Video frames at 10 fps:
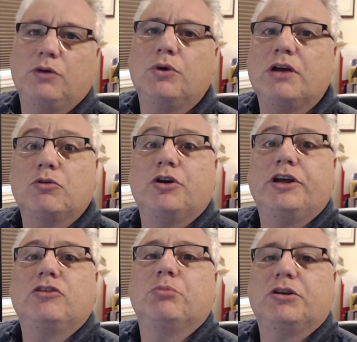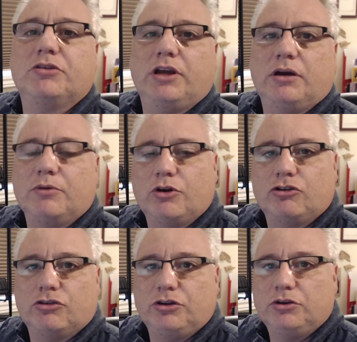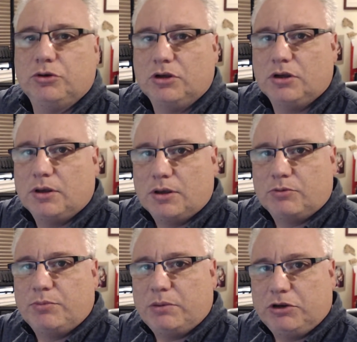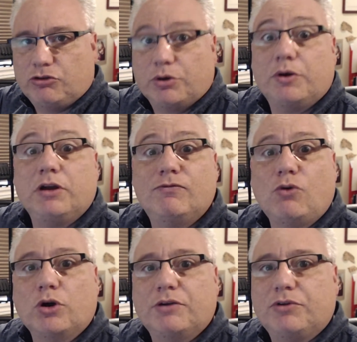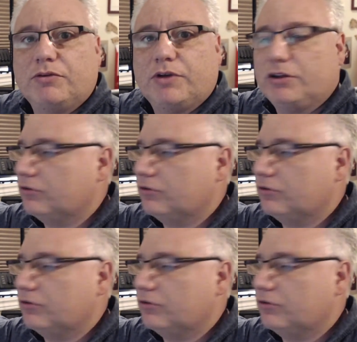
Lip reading: whatever it is, but today I'm going to show you maybe triggering 4 different events.